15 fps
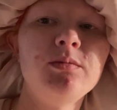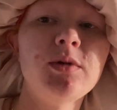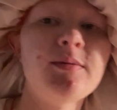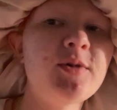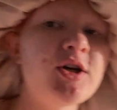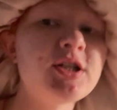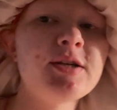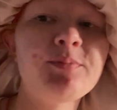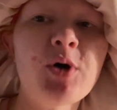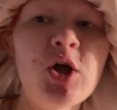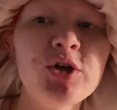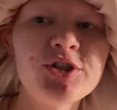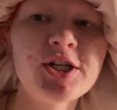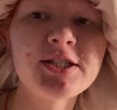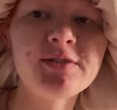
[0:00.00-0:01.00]
I'm not
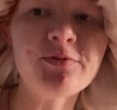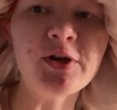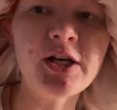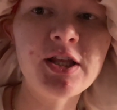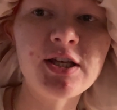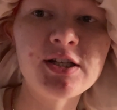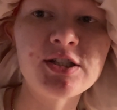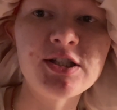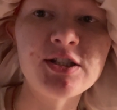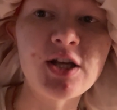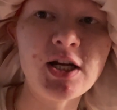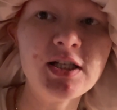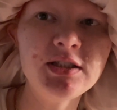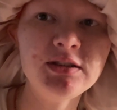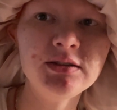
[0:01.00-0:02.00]
apologizing for anything she's
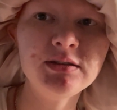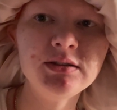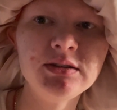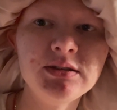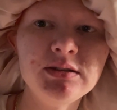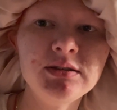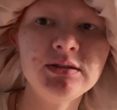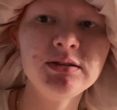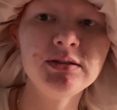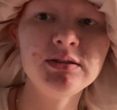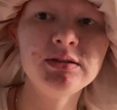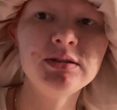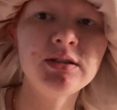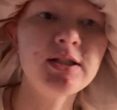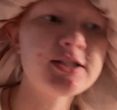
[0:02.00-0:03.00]
done.
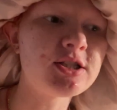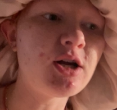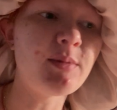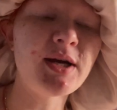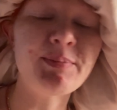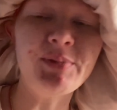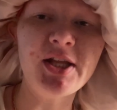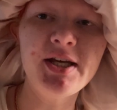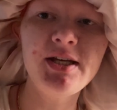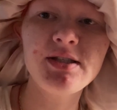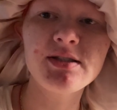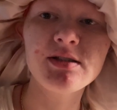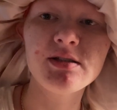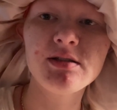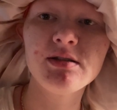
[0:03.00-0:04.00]
That's not my
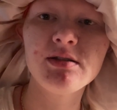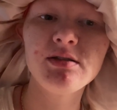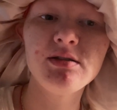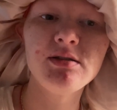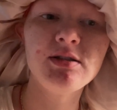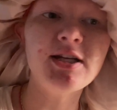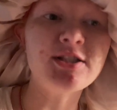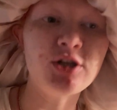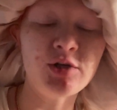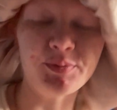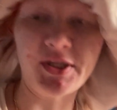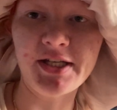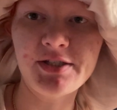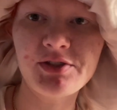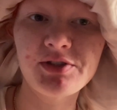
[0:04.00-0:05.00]
place. That's her
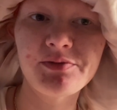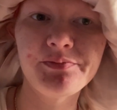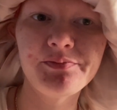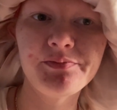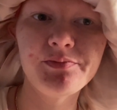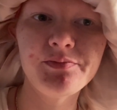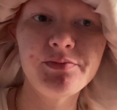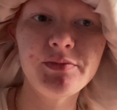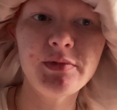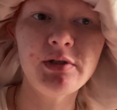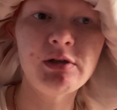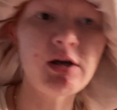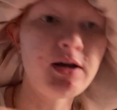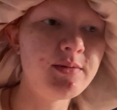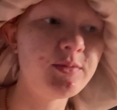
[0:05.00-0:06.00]
place.
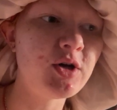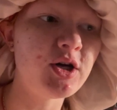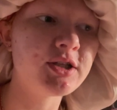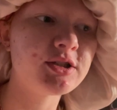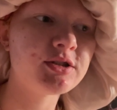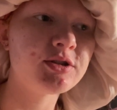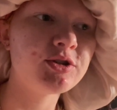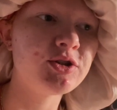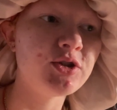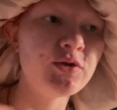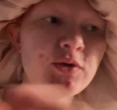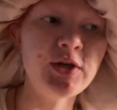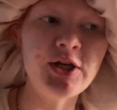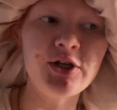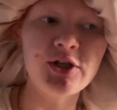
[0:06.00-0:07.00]
I'm not
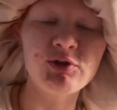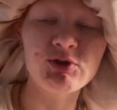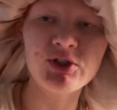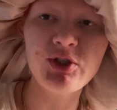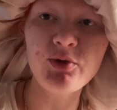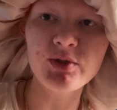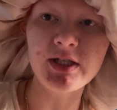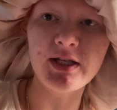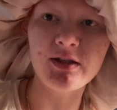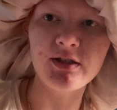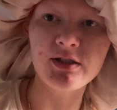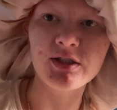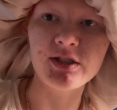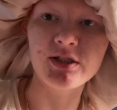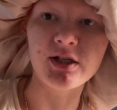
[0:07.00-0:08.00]
here to excuse anything
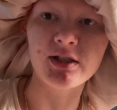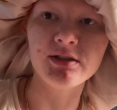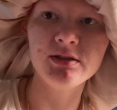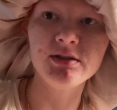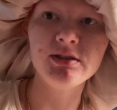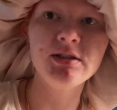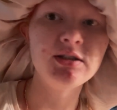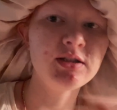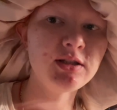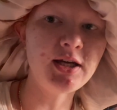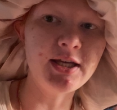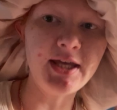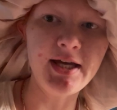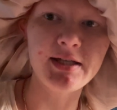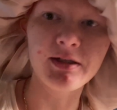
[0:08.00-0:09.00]
she's done.
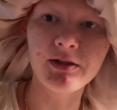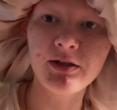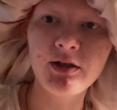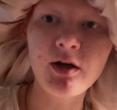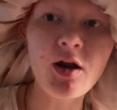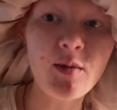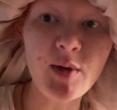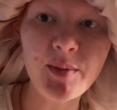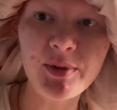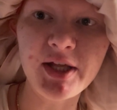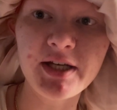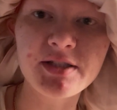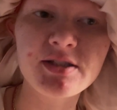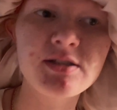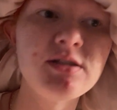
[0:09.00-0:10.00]
Again, not my
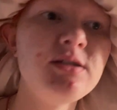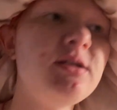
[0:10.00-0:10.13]
place.